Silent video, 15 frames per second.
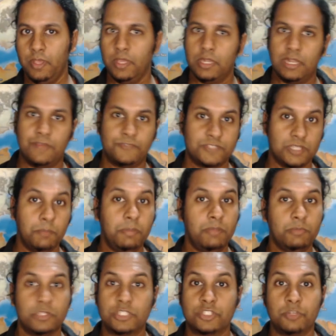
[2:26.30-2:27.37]
Now, for some
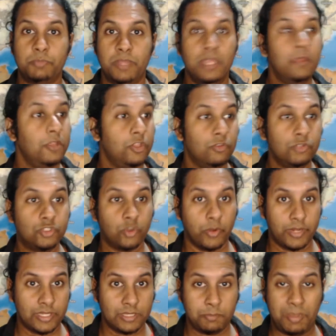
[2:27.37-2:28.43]
people, this could be you
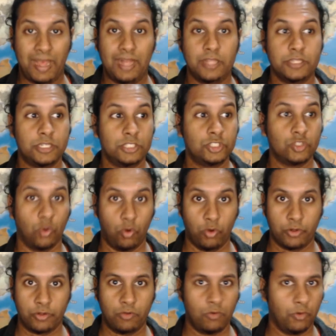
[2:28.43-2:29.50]
joining the Paladin's
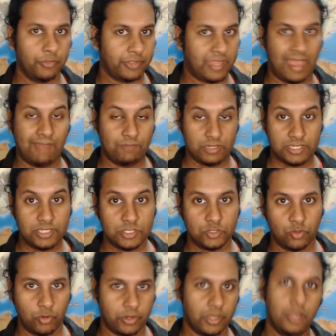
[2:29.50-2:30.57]
order or the Cavalier's
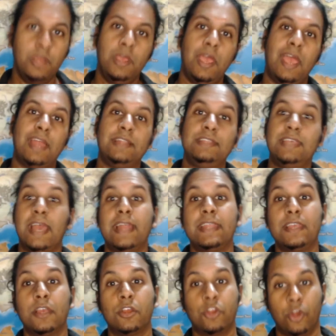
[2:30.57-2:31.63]
order and
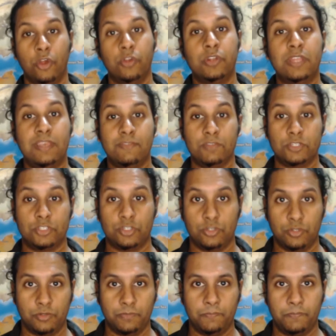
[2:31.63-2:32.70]
getting a code given to you.
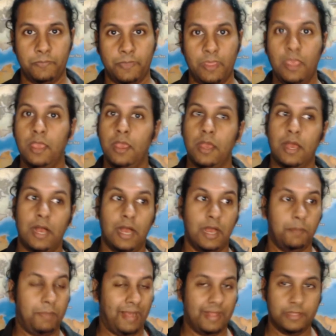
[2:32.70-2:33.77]
A
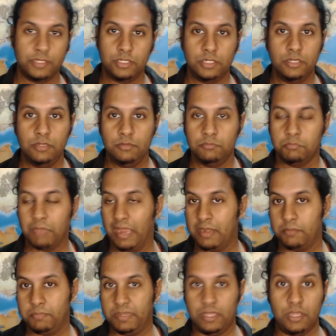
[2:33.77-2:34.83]
Paladin
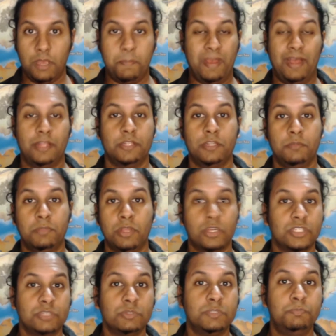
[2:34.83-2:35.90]
might be a Paladin because
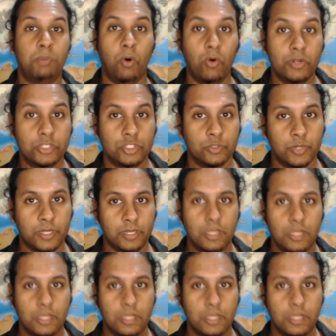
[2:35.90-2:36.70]
he was born to it.